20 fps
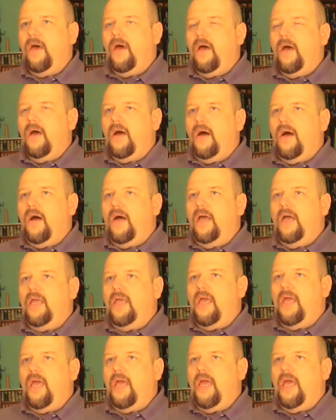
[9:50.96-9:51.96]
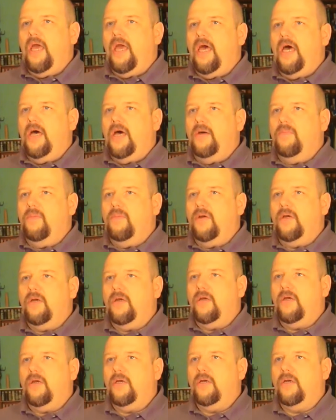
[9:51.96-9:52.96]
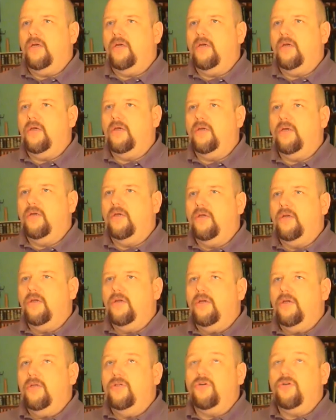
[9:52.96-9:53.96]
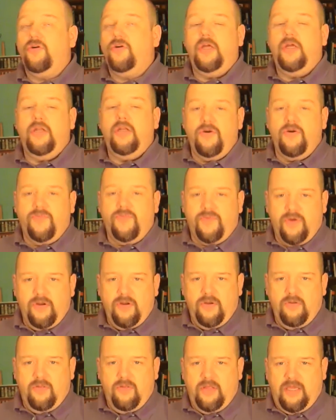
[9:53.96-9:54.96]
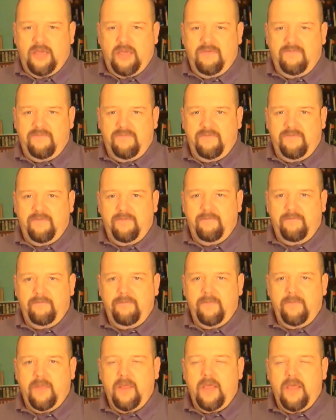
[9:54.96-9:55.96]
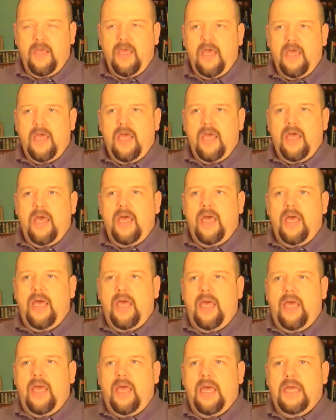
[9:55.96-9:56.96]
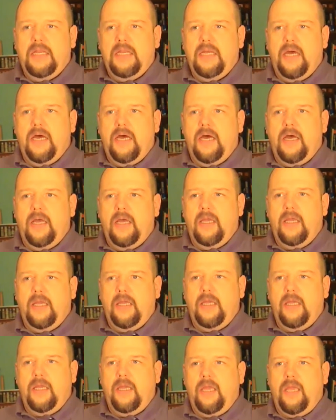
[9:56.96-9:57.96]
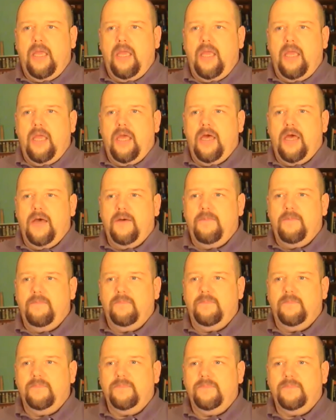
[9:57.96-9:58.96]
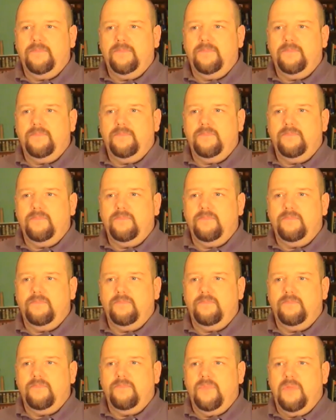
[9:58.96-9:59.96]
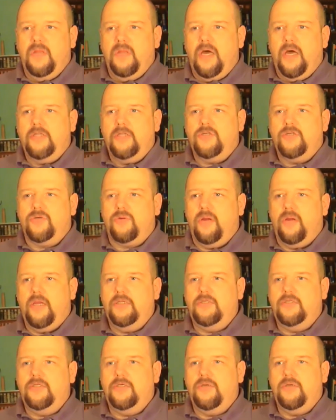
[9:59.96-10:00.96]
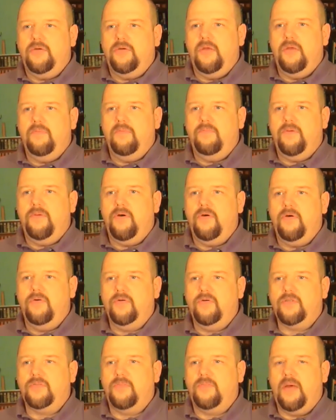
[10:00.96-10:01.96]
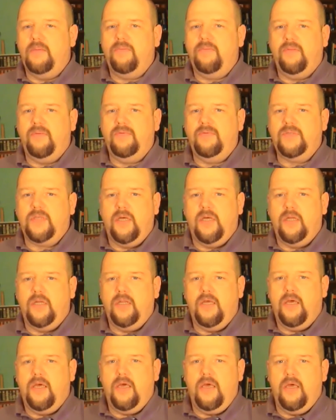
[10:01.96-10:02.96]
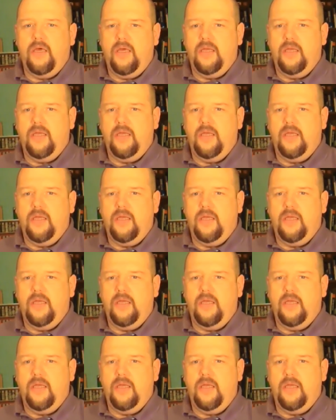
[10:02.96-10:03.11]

I am turning over a new leaf, and I am not trying to impose my beliefs on any